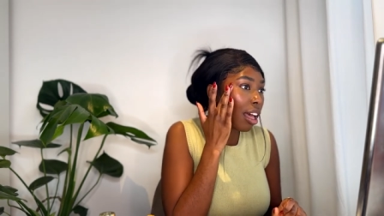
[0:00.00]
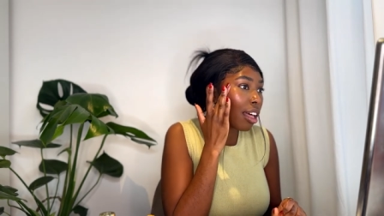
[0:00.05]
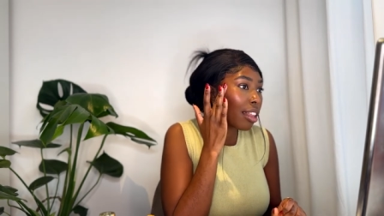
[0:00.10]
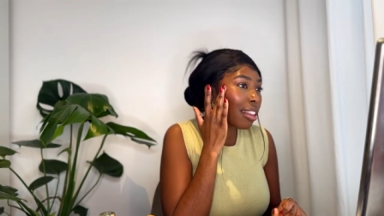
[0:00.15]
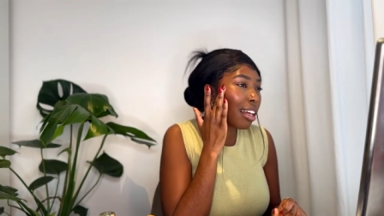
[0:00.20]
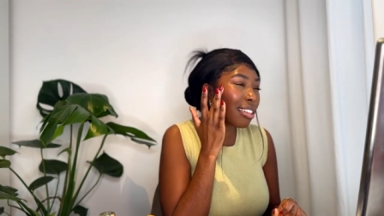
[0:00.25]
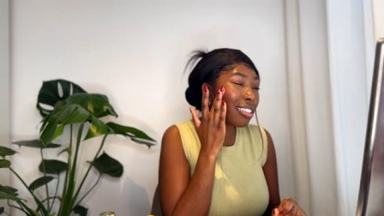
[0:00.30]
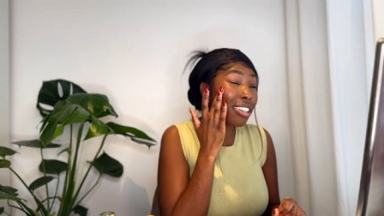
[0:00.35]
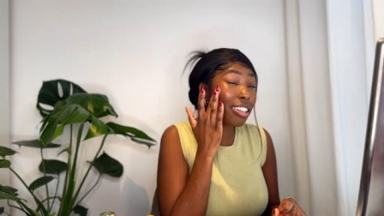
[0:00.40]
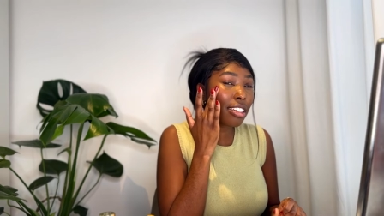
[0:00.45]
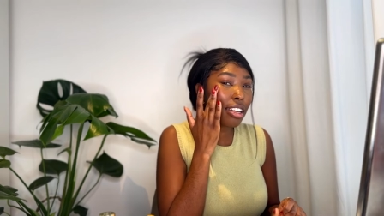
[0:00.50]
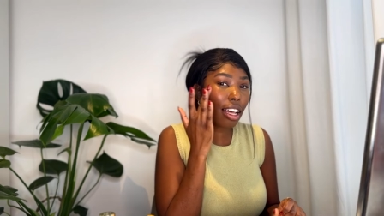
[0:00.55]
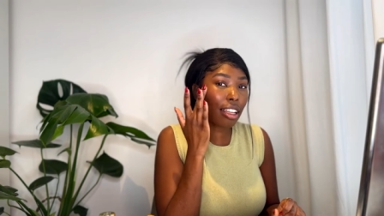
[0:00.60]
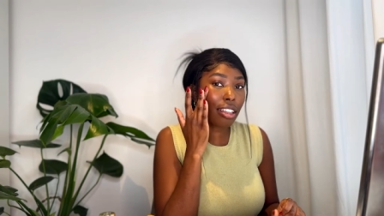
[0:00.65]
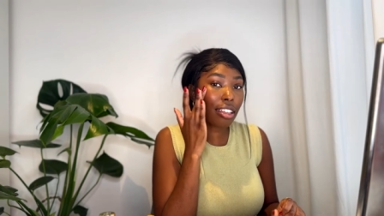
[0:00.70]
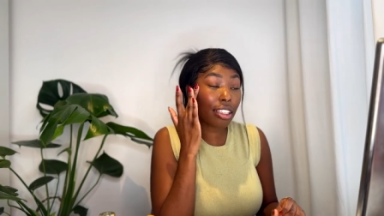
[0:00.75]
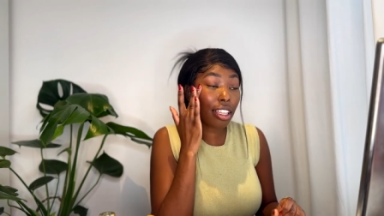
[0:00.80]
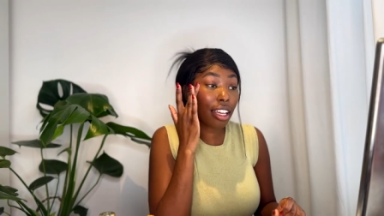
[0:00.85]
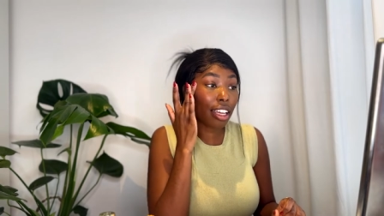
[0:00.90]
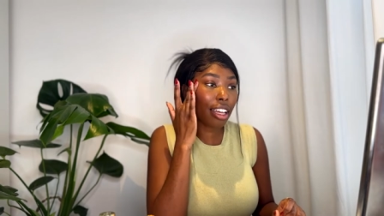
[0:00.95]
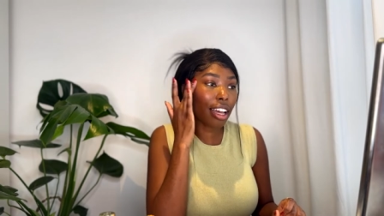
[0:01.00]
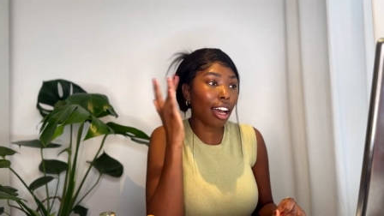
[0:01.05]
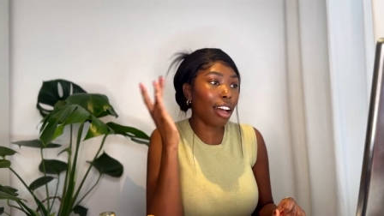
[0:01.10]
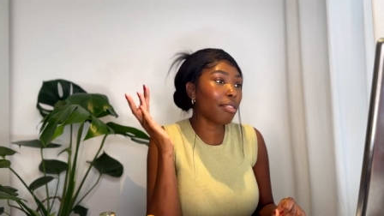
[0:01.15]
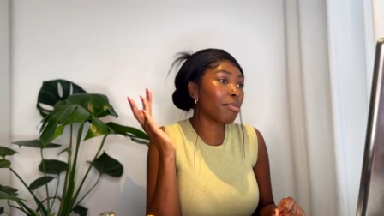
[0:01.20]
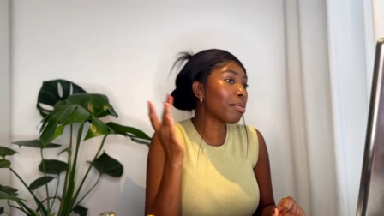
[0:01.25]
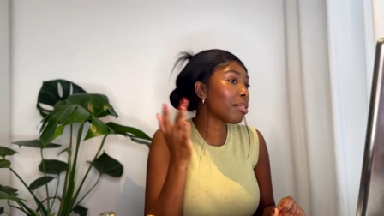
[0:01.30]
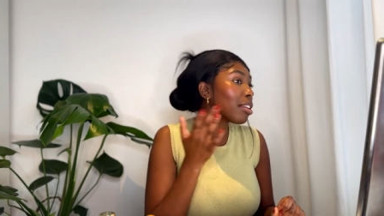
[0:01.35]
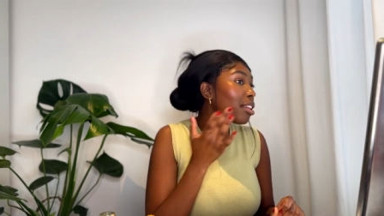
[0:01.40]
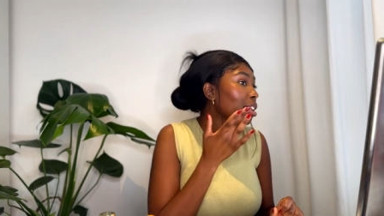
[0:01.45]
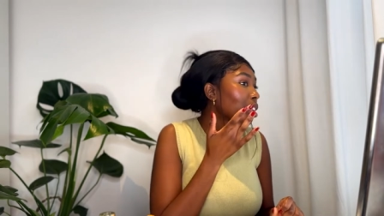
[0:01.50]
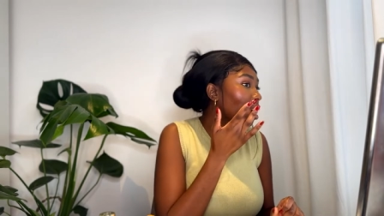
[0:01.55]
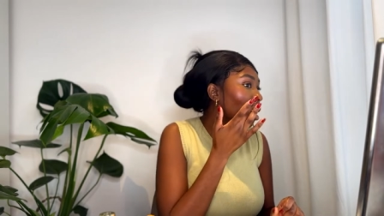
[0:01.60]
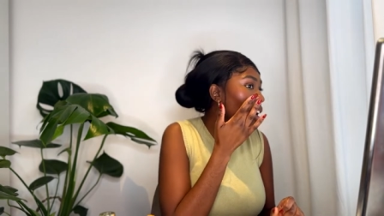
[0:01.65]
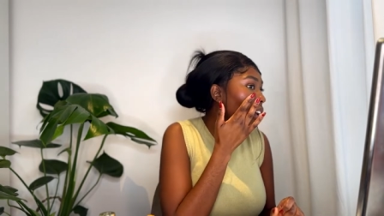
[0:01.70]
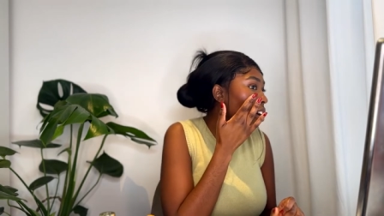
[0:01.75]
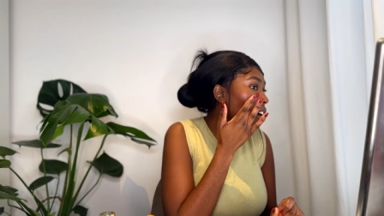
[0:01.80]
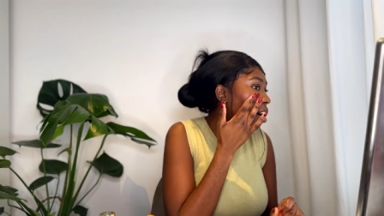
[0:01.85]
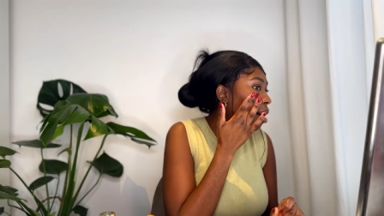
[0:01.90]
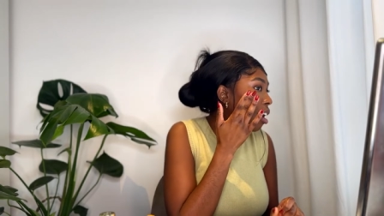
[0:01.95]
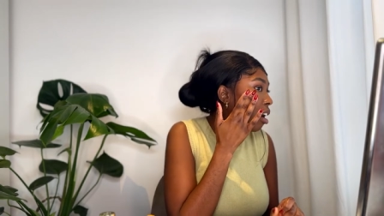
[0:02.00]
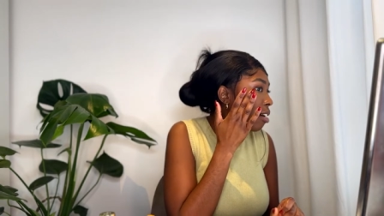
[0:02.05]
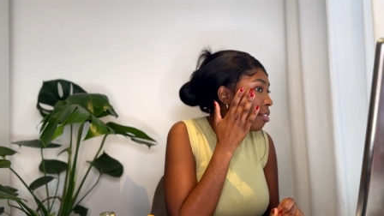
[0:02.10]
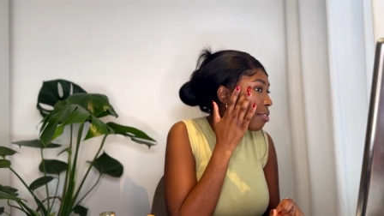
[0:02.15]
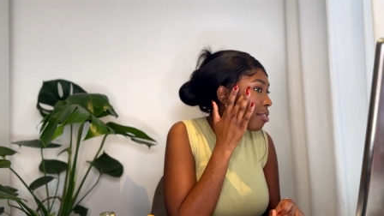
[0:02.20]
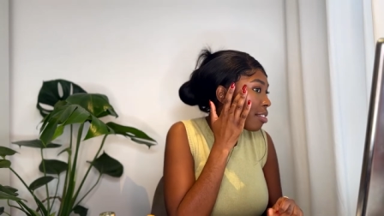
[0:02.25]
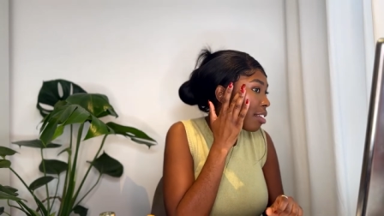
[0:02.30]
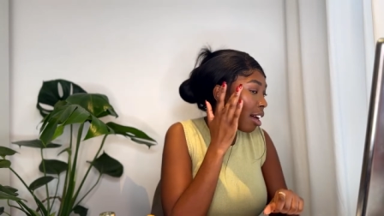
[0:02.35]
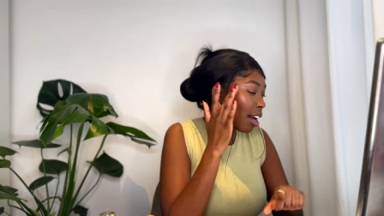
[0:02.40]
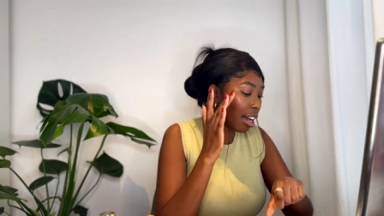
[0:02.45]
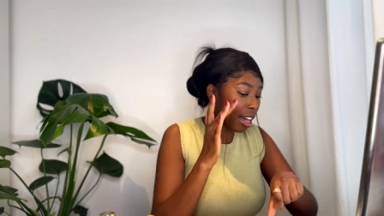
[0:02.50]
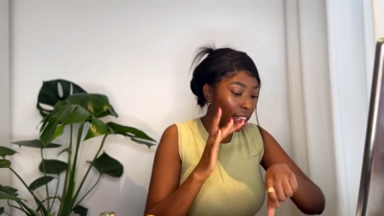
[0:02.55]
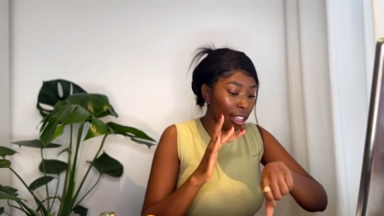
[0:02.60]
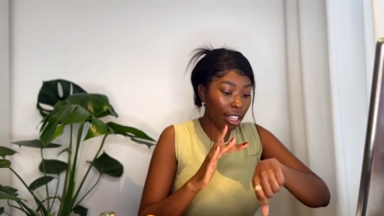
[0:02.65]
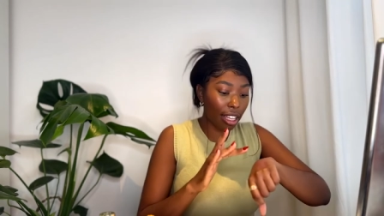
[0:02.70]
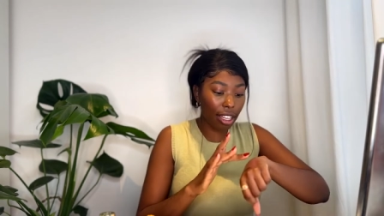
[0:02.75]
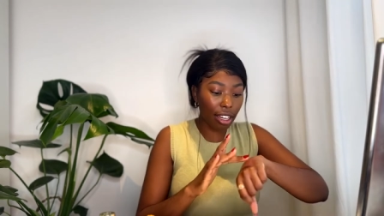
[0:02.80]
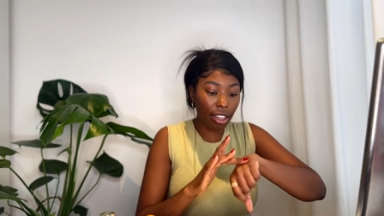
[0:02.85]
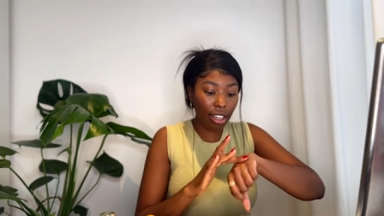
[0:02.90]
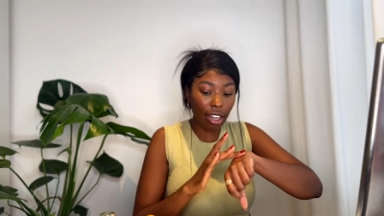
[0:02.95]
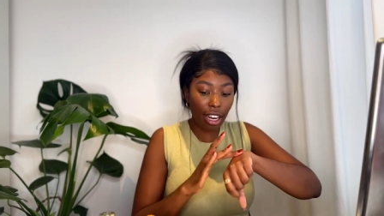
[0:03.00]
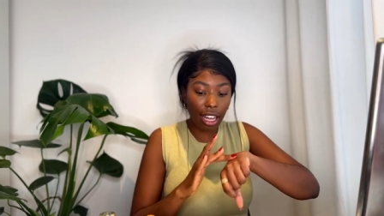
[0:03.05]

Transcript: That's another thing. I've been laying off the highlighter.